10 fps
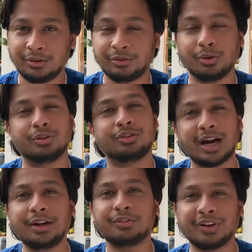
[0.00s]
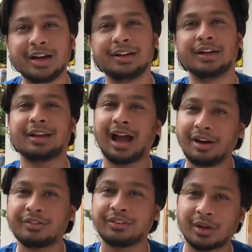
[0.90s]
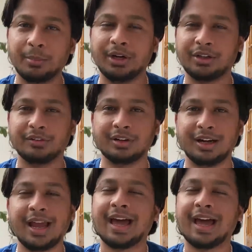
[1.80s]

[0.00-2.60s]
So try to find it after some interval,